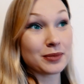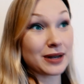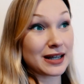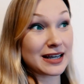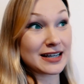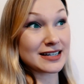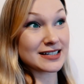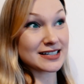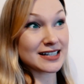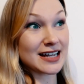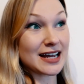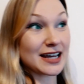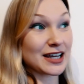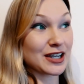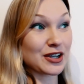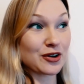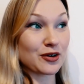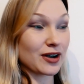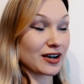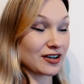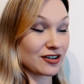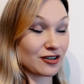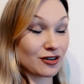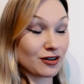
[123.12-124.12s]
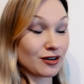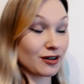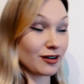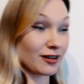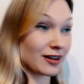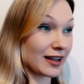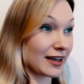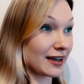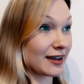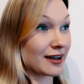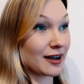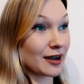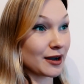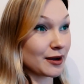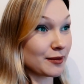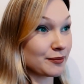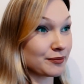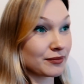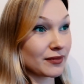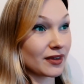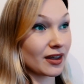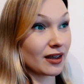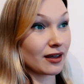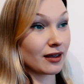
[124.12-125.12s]
place, like your actual
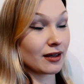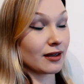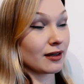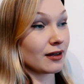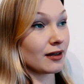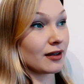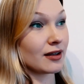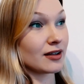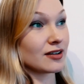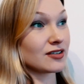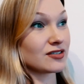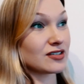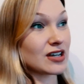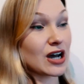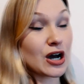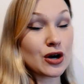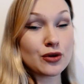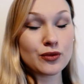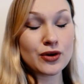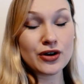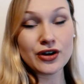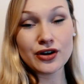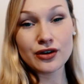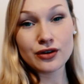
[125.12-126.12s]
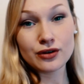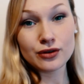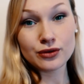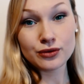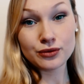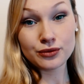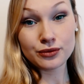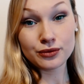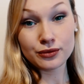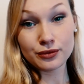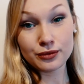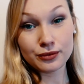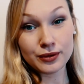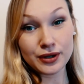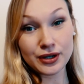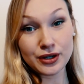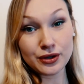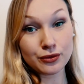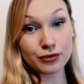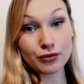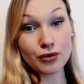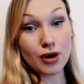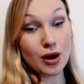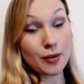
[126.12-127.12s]
town where
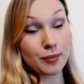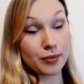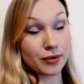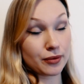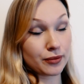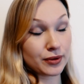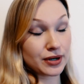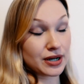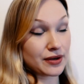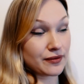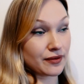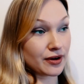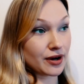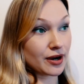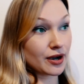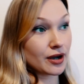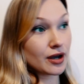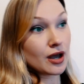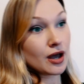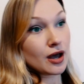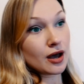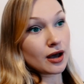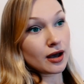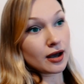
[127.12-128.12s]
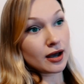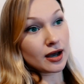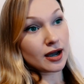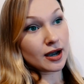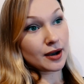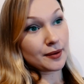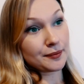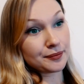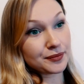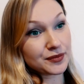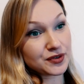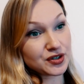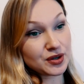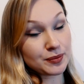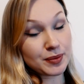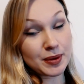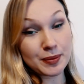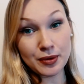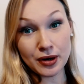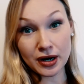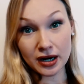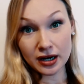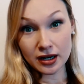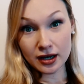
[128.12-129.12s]
you grew up or whatever. Some
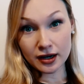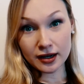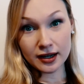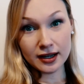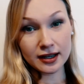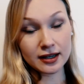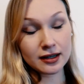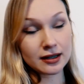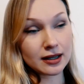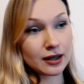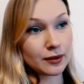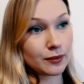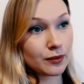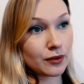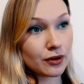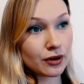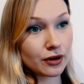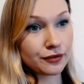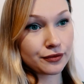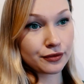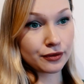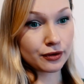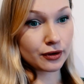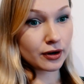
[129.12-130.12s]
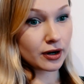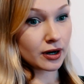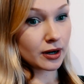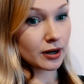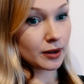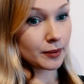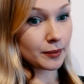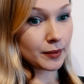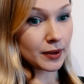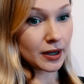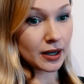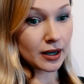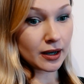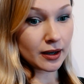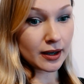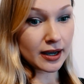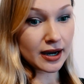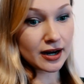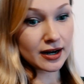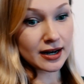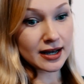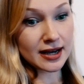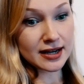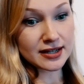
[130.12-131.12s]
people are lucky, they work for
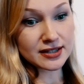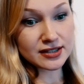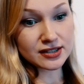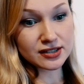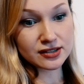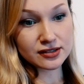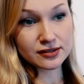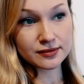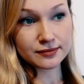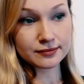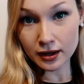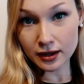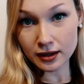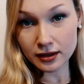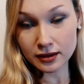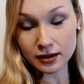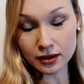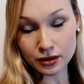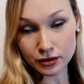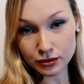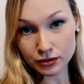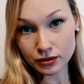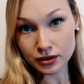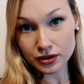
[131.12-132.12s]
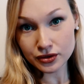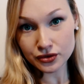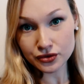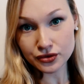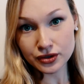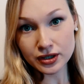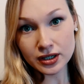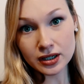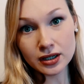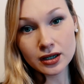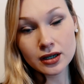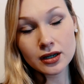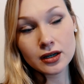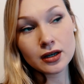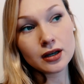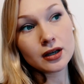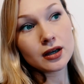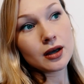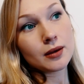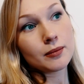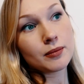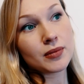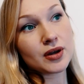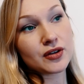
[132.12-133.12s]
airlines in their own country.
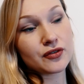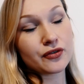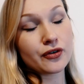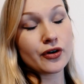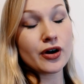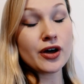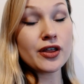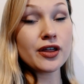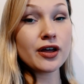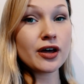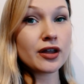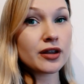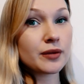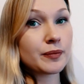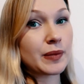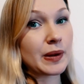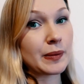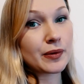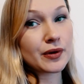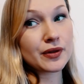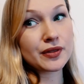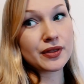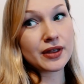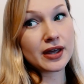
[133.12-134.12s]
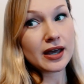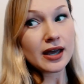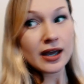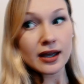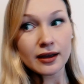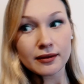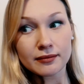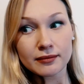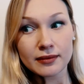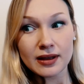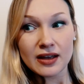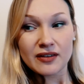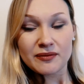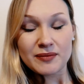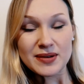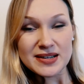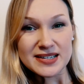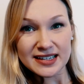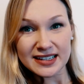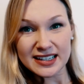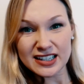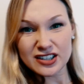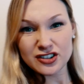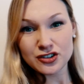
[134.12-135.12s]
But for all the other people, they have
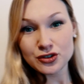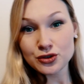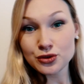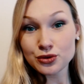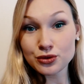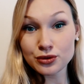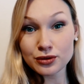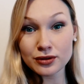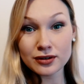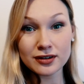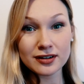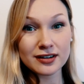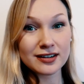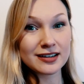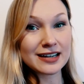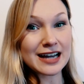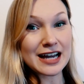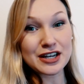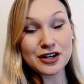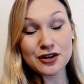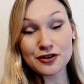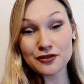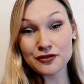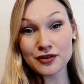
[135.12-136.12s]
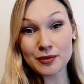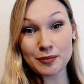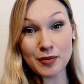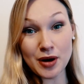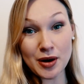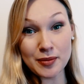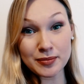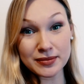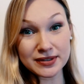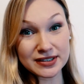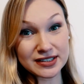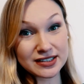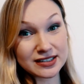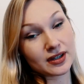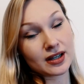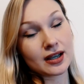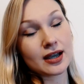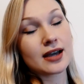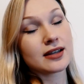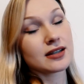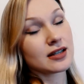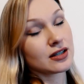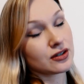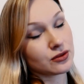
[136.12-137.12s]
basically two kind of apartments.
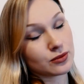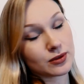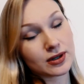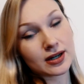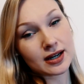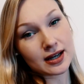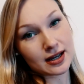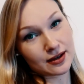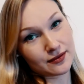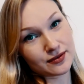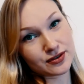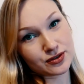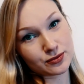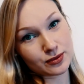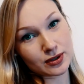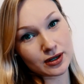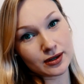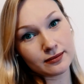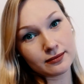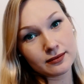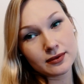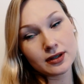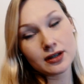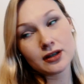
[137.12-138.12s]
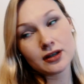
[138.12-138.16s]
And that's what I have as well.